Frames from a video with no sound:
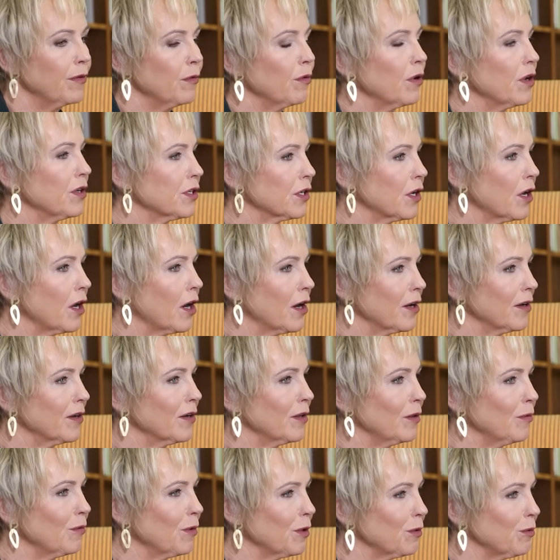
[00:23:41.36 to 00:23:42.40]
you weren't a
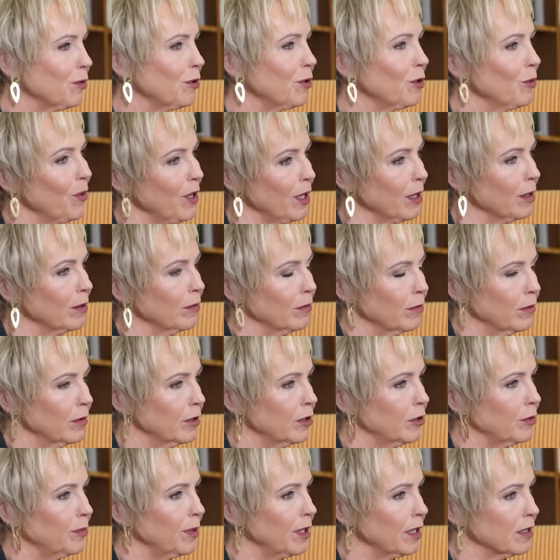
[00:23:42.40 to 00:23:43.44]
cardinal, what would you be? Would
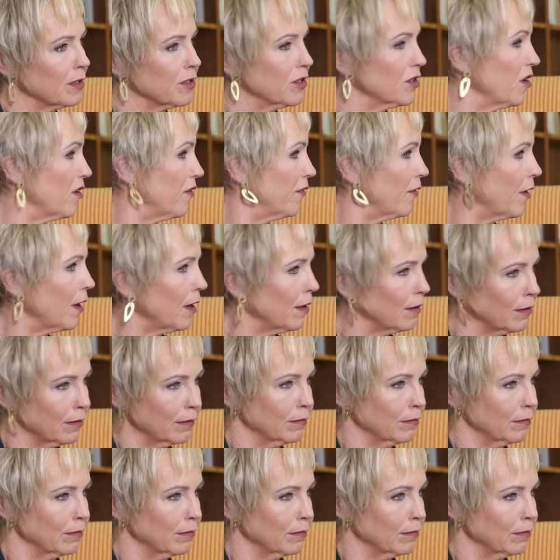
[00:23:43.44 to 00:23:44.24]
you be a surfer?